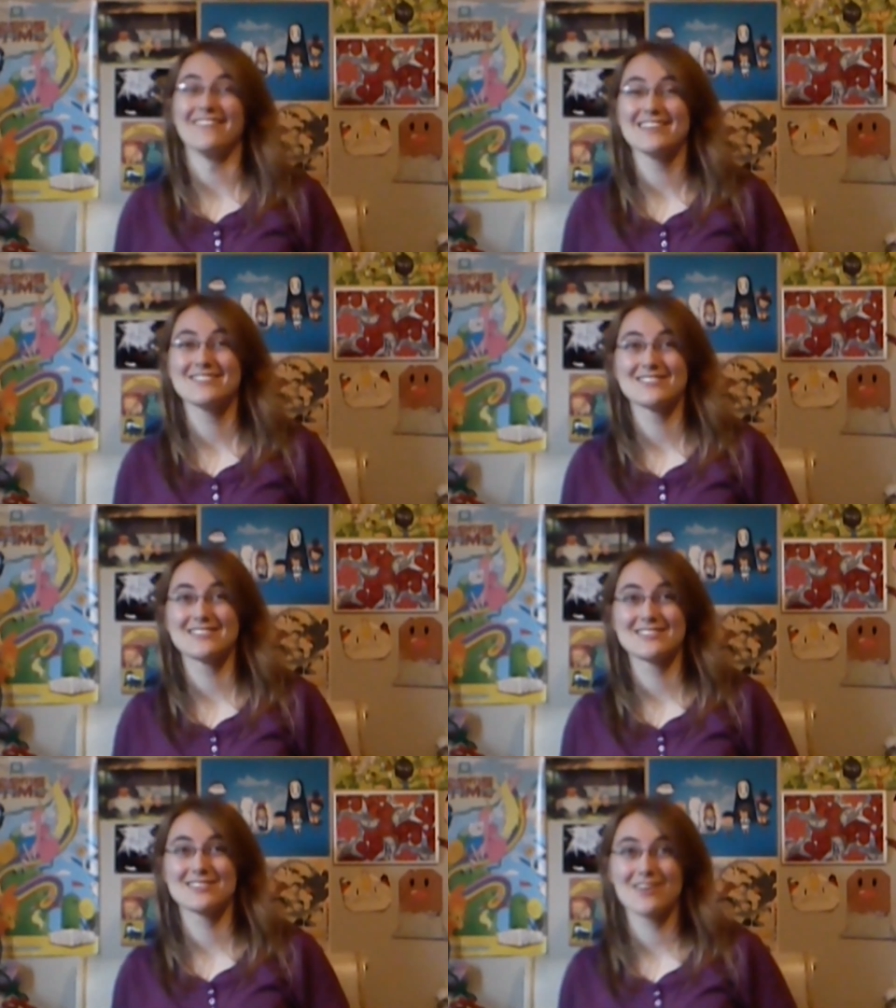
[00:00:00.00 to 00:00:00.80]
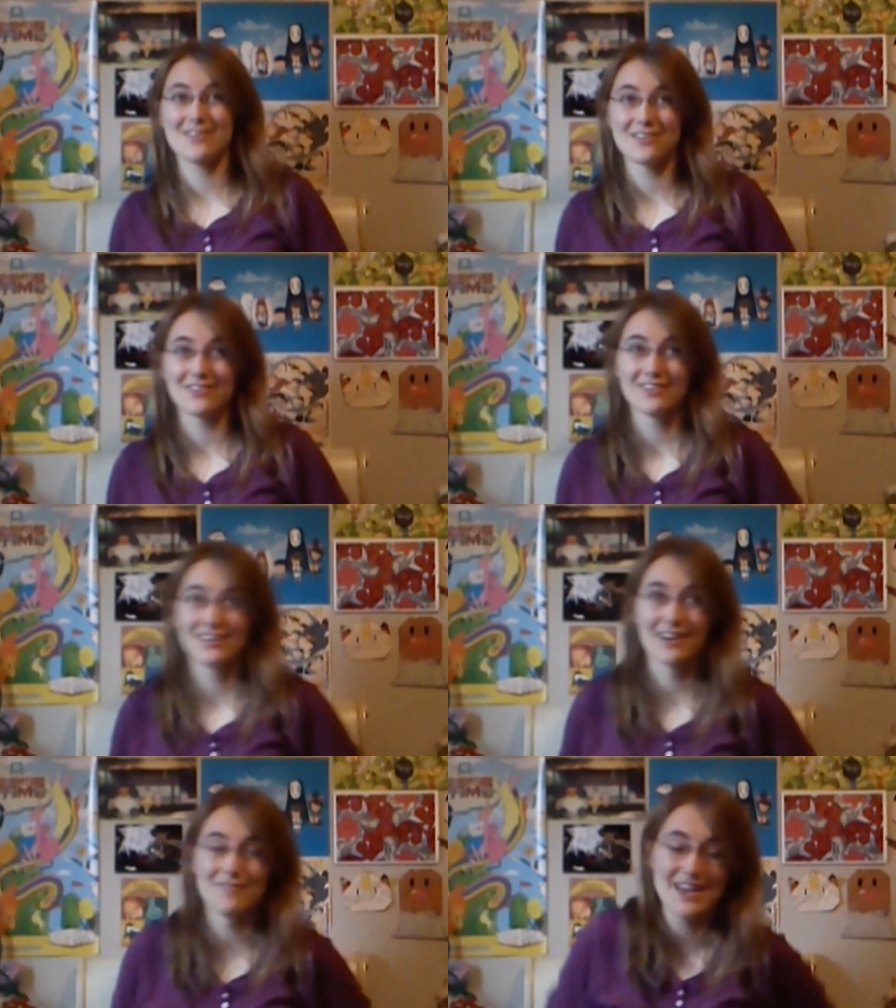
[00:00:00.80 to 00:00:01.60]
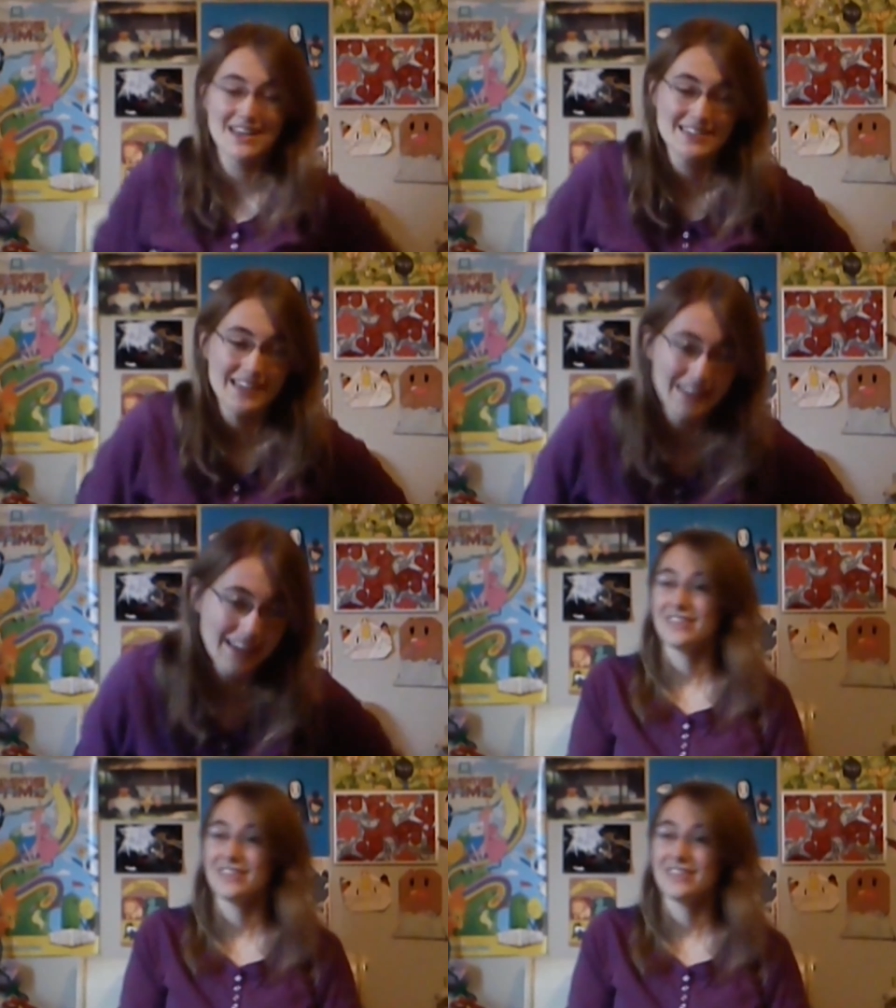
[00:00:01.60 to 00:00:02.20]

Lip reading: This is so amazing.